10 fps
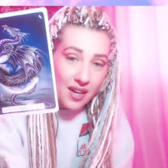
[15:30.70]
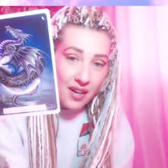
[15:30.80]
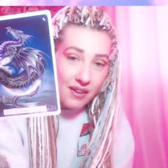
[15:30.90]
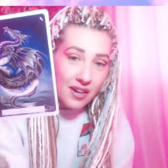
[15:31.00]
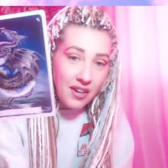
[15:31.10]

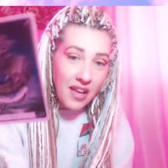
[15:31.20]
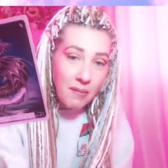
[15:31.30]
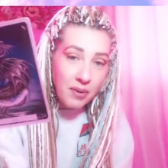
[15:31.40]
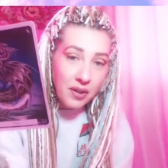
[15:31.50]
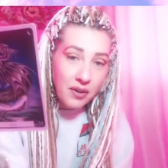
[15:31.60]
Look at all that
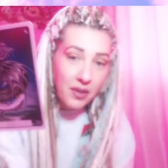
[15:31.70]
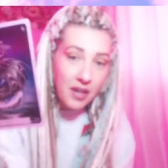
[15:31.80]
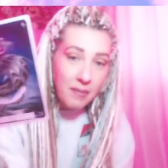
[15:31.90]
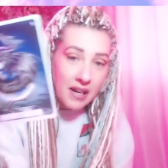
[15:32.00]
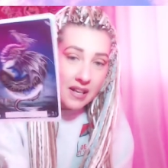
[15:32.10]
blue
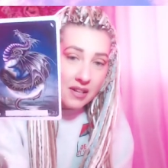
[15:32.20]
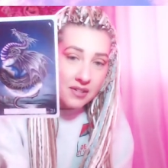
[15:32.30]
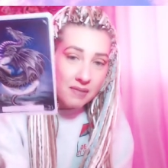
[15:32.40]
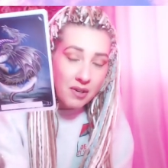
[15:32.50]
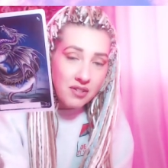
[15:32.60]
coming in. There's
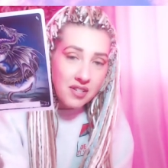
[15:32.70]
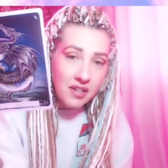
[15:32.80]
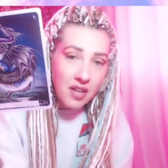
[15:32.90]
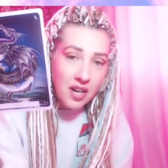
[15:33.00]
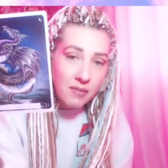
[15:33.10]
I'm noticing a
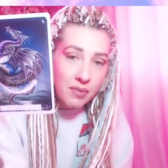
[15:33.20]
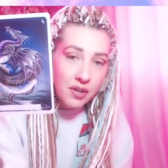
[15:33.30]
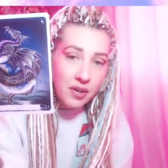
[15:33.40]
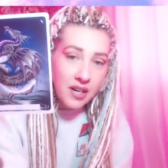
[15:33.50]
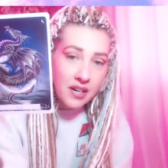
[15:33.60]
lot of the
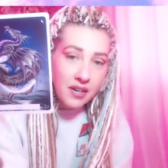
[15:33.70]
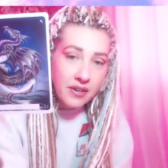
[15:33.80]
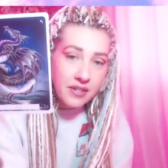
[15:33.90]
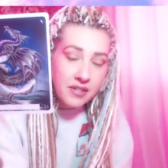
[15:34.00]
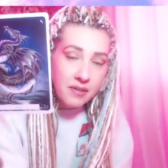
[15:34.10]
blue. I didn't
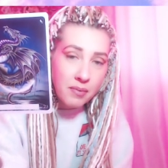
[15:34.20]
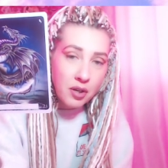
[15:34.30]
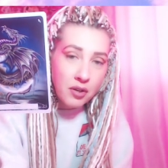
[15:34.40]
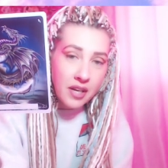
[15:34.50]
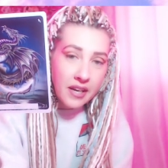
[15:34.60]
notice the
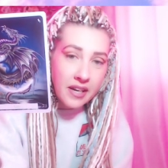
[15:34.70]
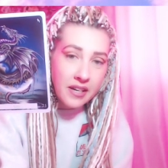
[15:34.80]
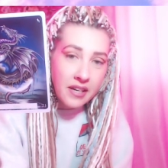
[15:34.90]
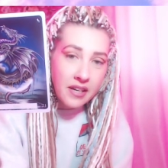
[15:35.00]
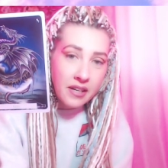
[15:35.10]
blue like I
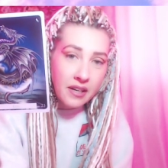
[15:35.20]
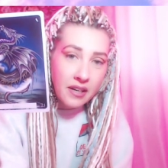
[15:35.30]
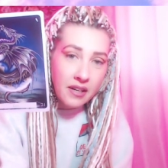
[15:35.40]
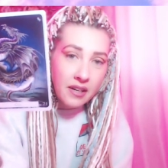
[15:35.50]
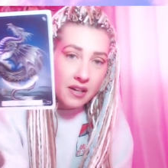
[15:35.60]
did
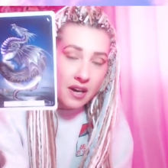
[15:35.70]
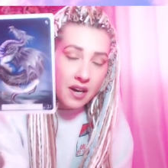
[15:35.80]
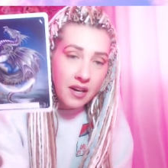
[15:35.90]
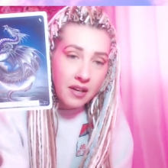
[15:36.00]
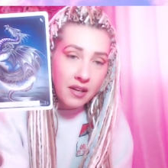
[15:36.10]
uh,
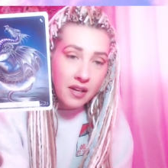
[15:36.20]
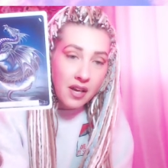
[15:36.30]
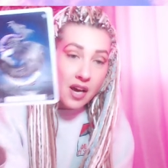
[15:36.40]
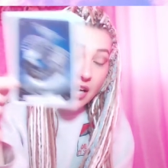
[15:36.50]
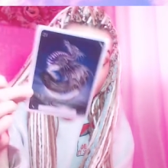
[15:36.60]

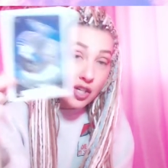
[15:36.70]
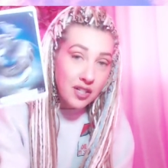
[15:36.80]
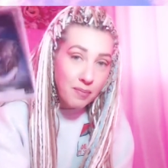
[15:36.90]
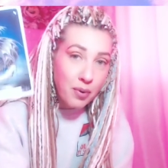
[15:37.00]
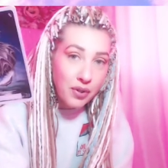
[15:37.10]
I
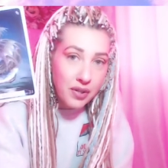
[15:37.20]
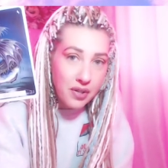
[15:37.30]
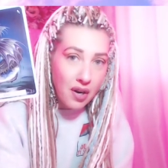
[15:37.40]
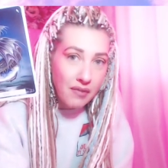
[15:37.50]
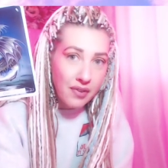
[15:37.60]
just pulled this
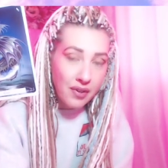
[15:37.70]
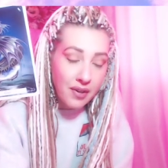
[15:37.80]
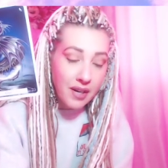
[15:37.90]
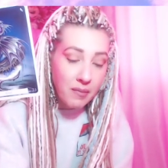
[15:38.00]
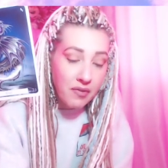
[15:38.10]
card for the
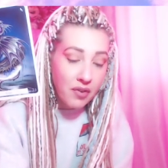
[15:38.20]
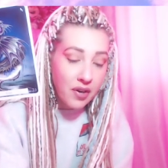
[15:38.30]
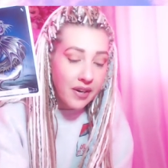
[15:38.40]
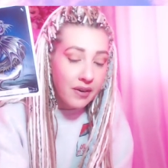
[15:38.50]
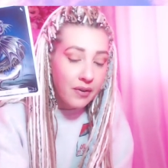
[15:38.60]
reading before
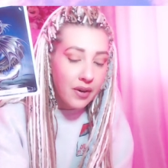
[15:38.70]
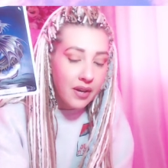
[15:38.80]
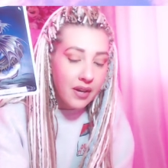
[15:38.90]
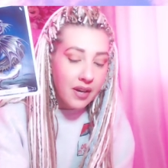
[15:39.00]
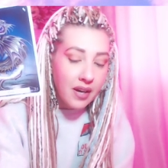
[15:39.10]
you,
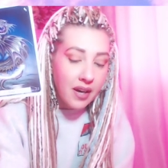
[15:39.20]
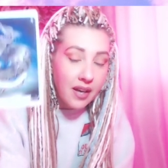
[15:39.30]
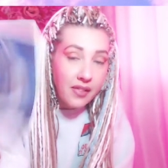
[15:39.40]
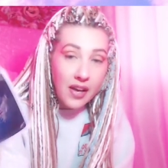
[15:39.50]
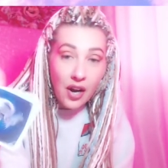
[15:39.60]

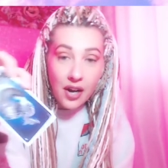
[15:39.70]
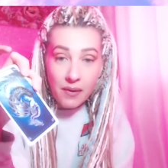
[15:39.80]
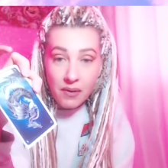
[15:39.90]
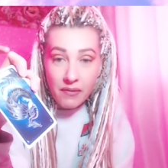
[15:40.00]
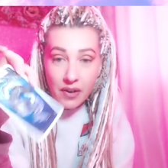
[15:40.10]
and they got it
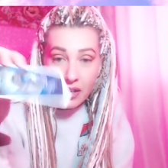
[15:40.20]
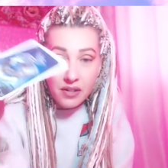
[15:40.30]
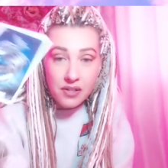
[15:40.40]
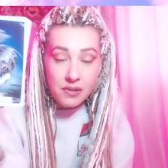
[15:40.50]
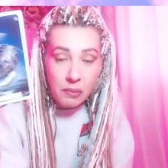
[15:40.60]
reversed.